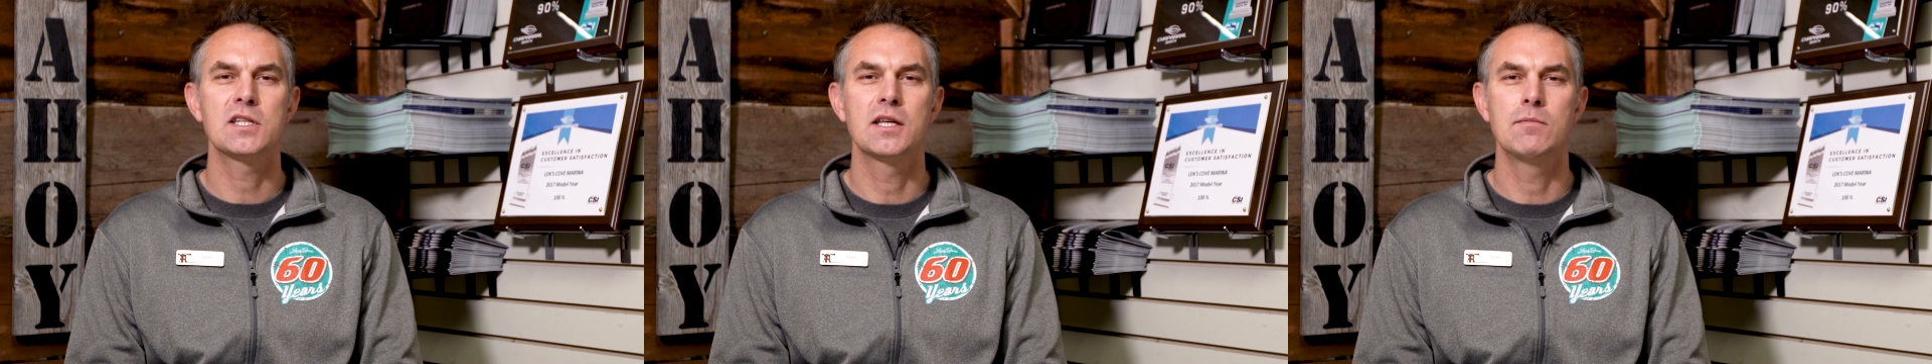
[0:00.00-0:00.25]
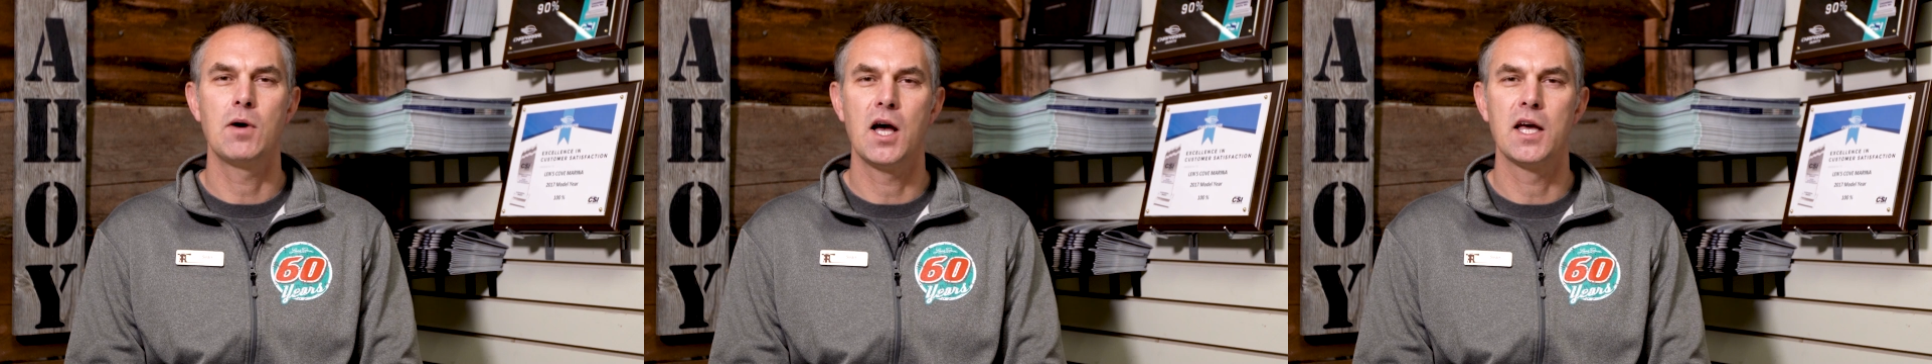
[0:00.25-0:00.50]

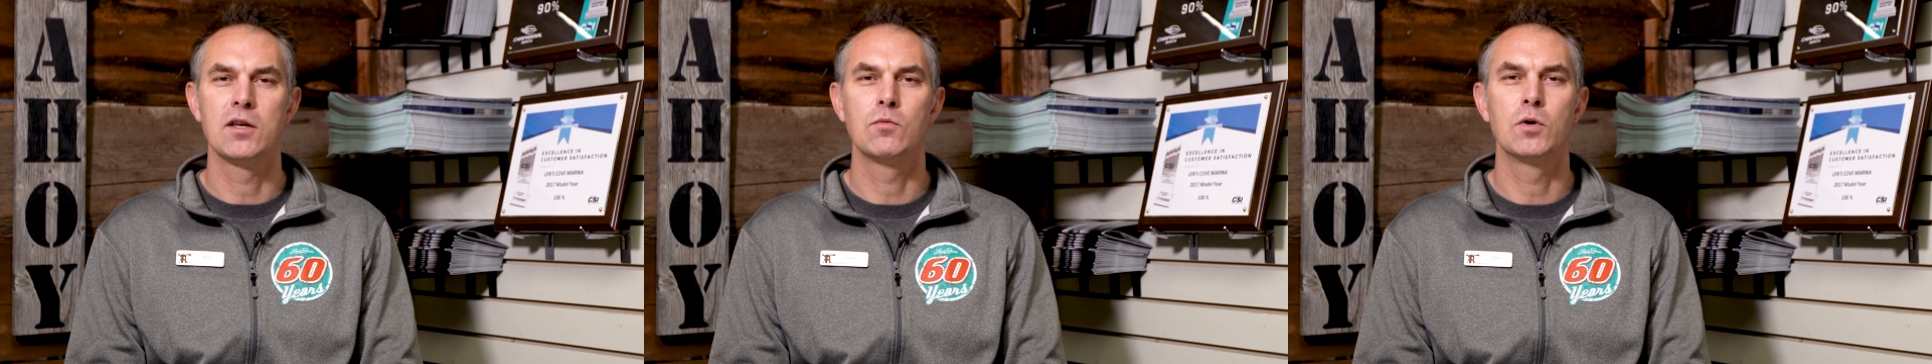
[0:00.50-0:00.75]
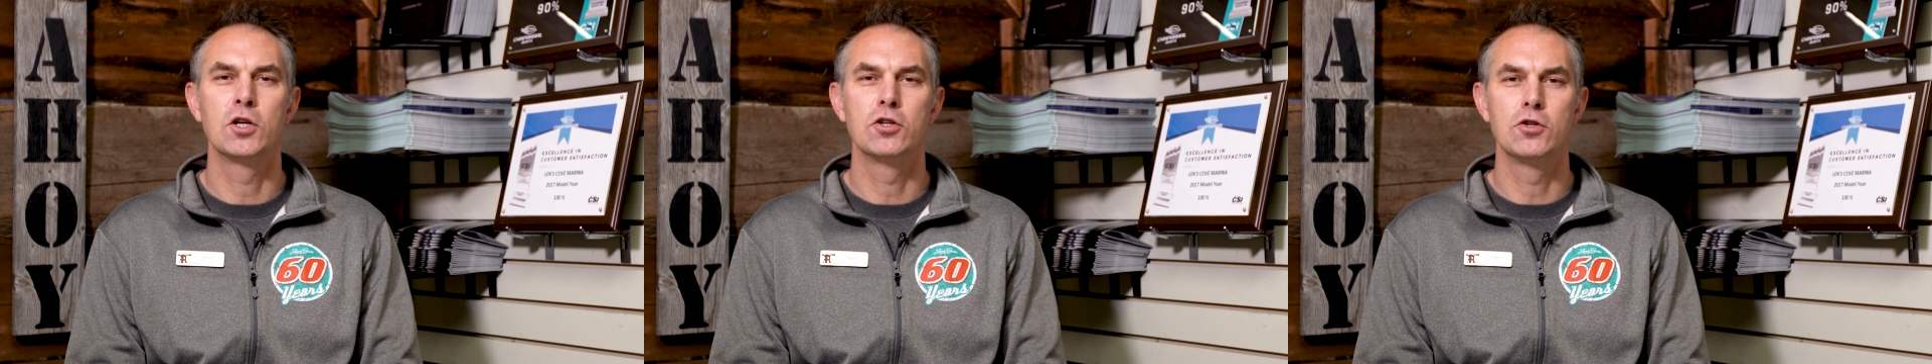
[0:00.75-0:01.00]
in mind
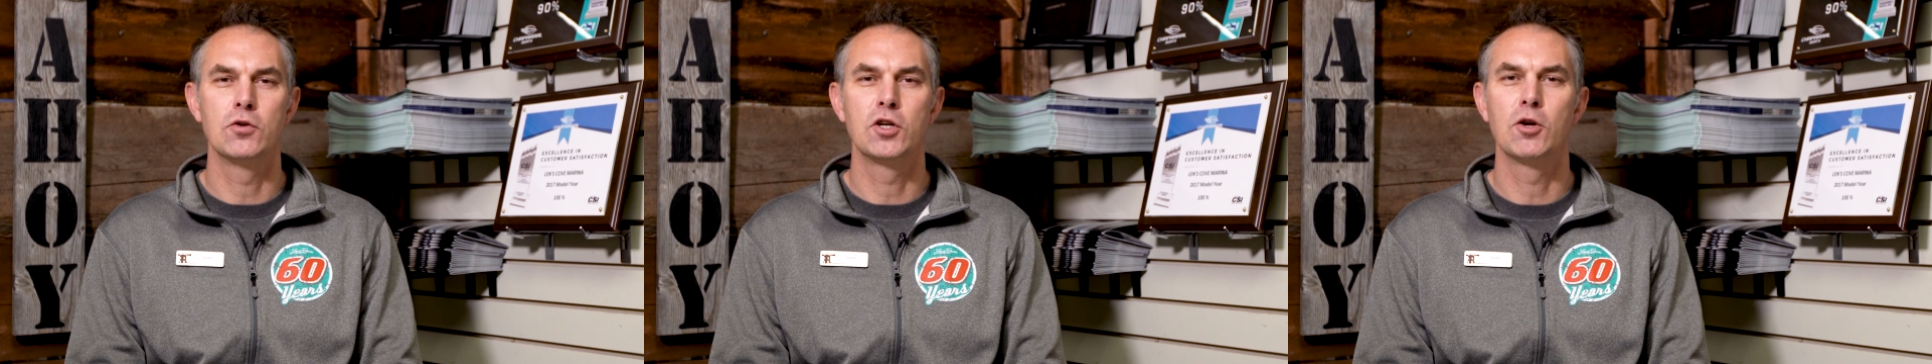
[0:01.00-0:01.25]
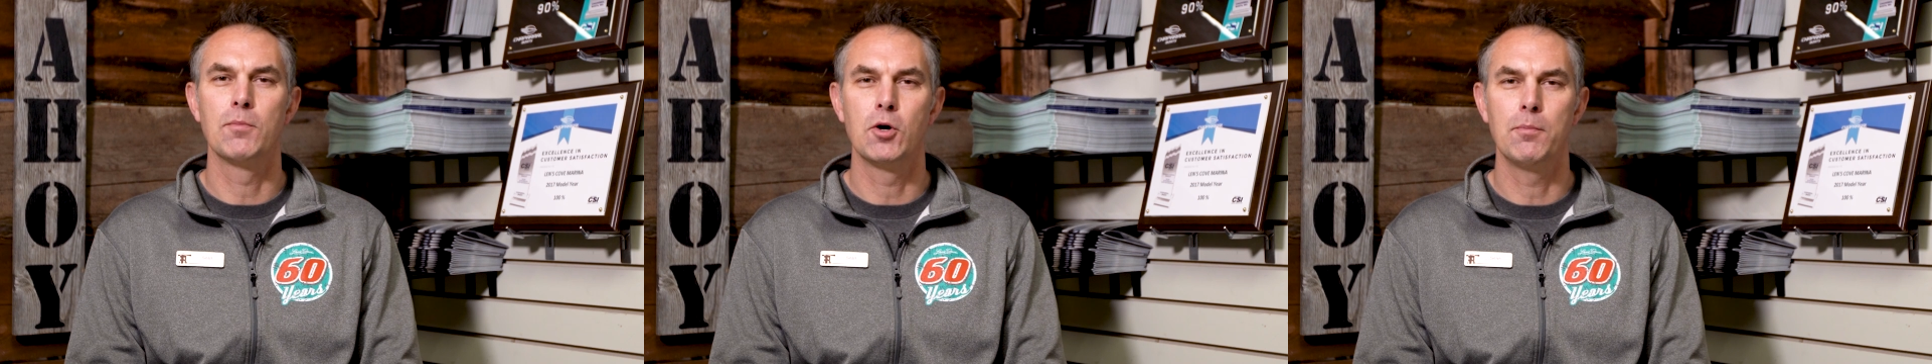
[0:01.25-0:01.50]
when you're doing
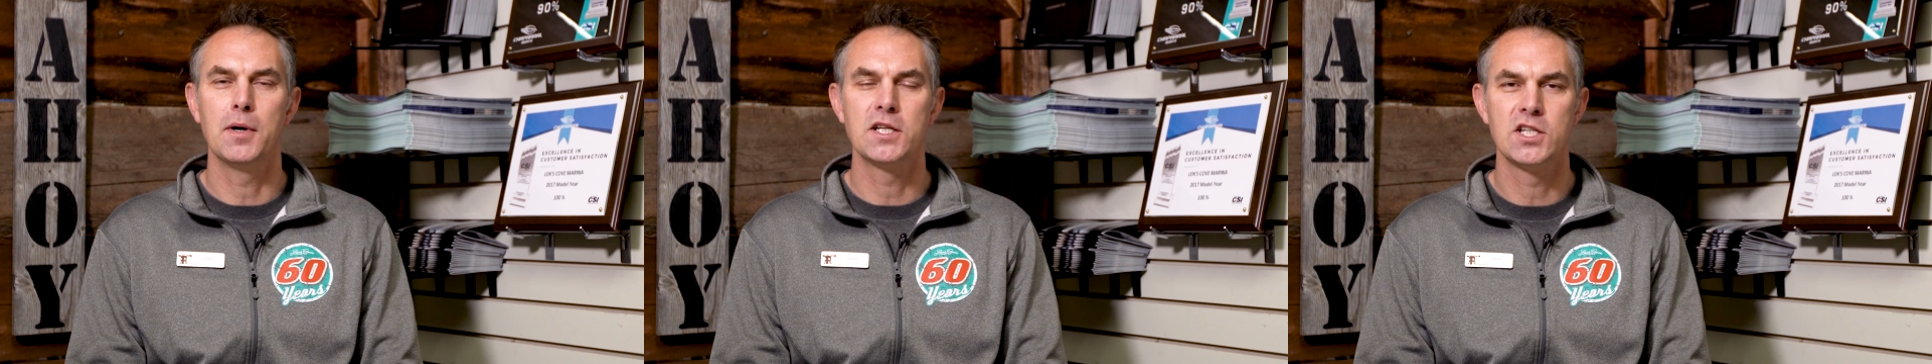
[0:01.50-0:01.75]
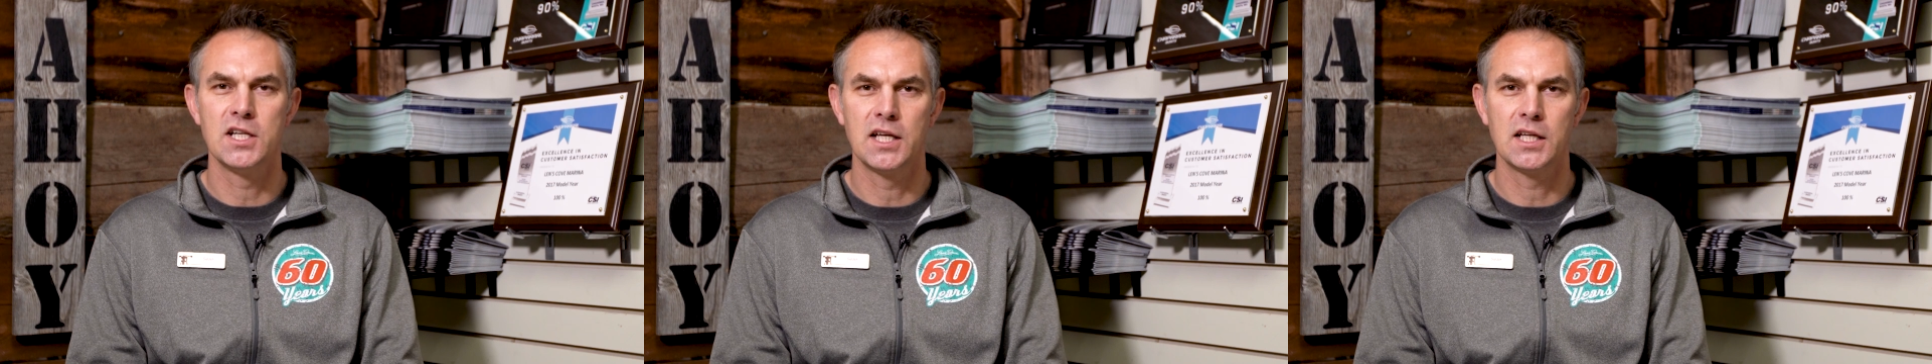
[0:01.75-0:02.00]
your boat
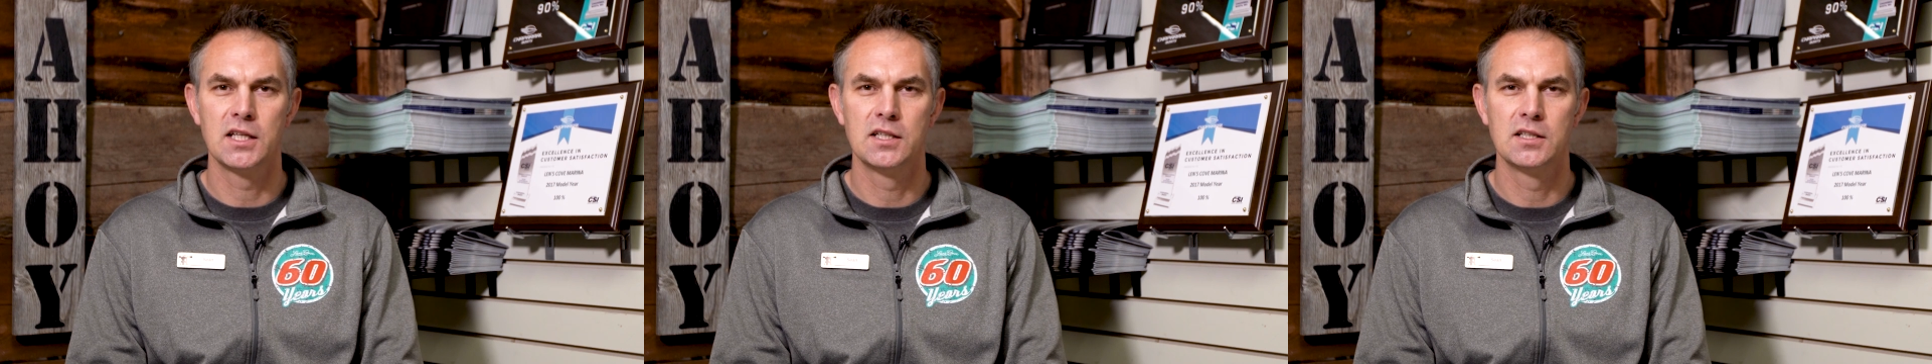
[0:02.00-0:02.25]
budgeting.